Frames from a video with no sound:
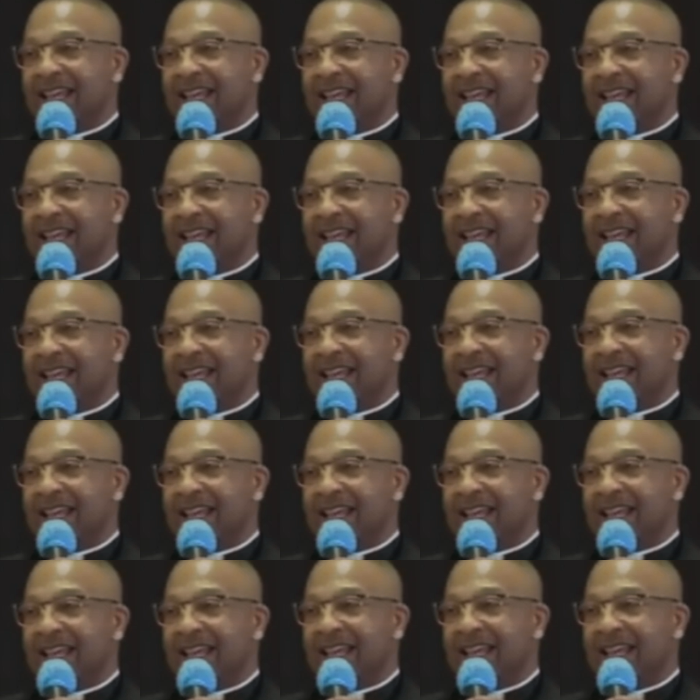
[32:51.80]

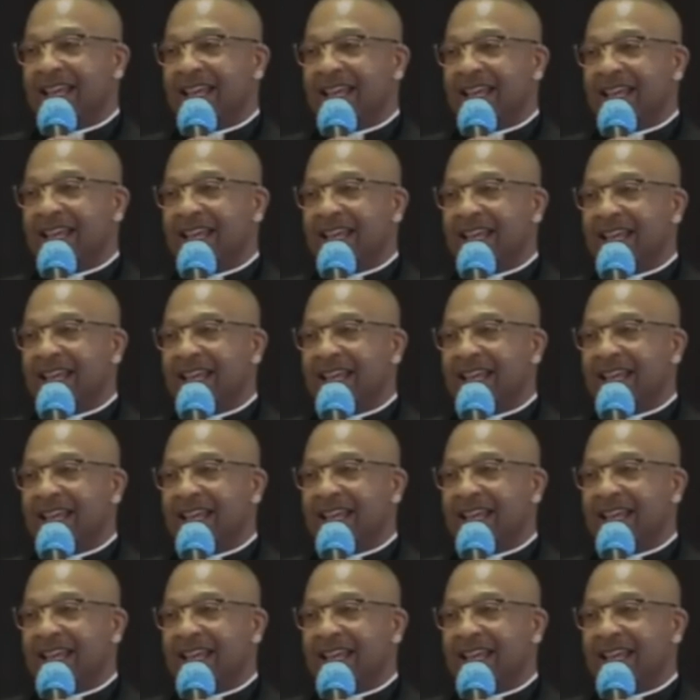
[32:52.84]
No one is speaking in this clip.